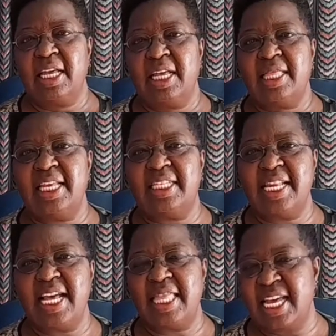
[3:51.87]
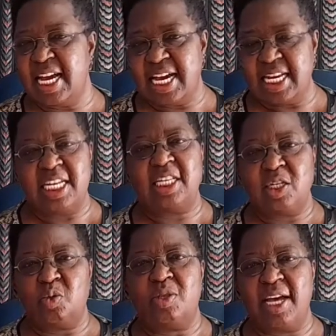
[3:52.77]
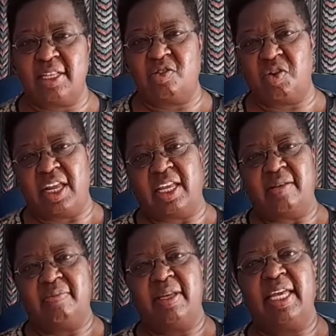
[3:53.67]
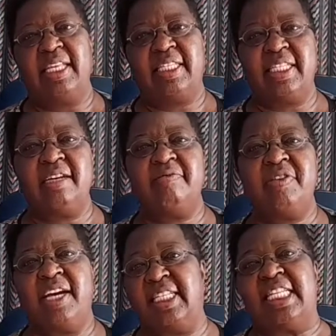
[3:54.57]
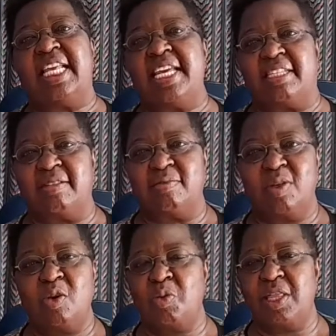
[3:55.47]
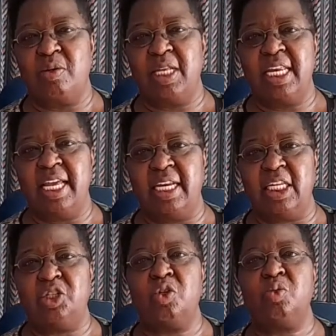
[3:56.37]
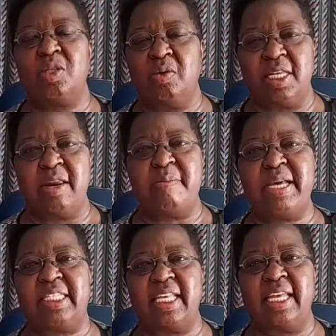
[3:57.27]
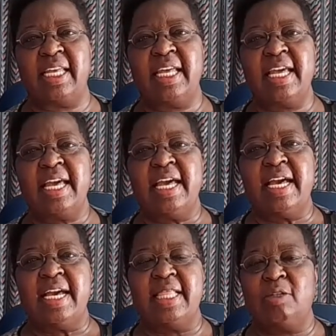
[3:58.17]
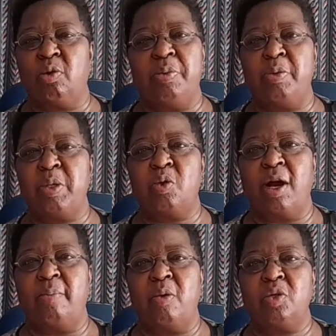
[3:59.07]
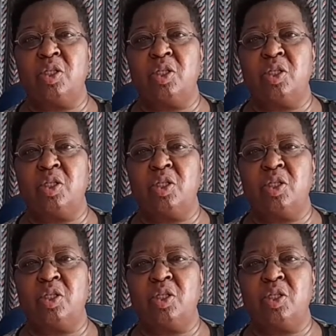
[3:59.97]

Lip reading: there's nothing added to that drink. It's served as it is, without any additions, without any mixing. That's why when we talk about